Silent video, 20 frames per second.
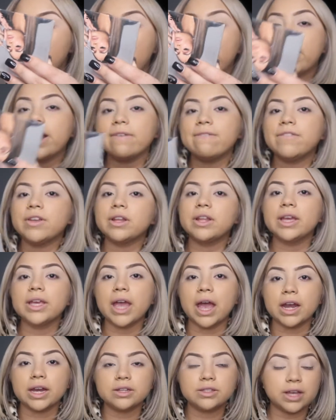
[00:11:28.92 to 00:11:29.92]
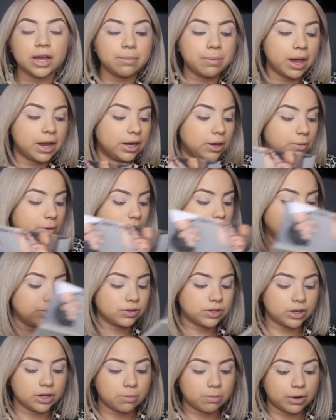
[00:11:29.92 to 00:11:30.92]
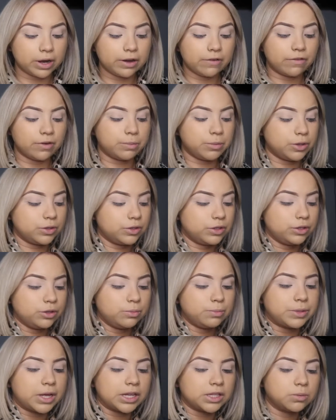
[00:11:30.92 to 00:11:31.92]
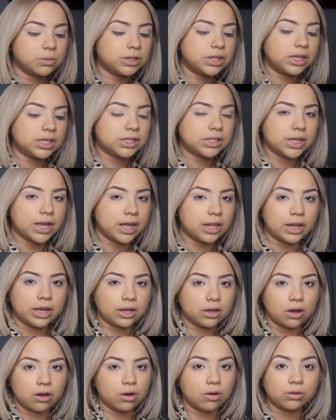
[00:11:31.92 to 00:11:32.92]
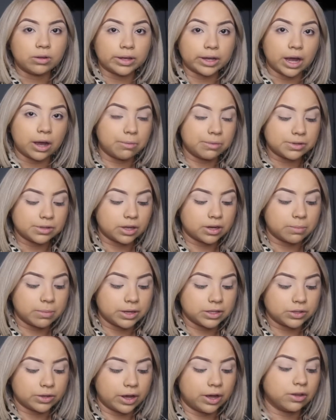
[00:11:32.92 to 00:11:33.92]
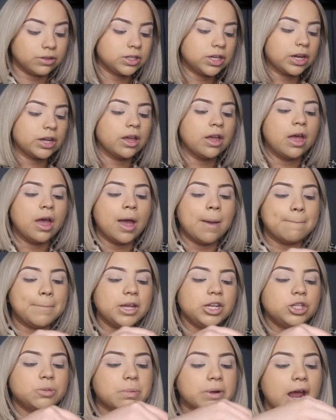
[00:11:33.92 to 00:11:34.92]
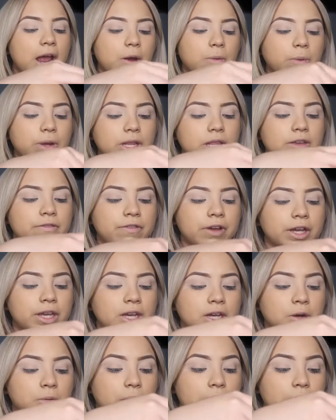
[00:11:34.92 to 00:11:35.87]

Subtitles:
And I feel like anytime anyone goes on a break from YouTube, that's what they say, like, oh, like, I was on a mental health check. Bitch, but I really fucking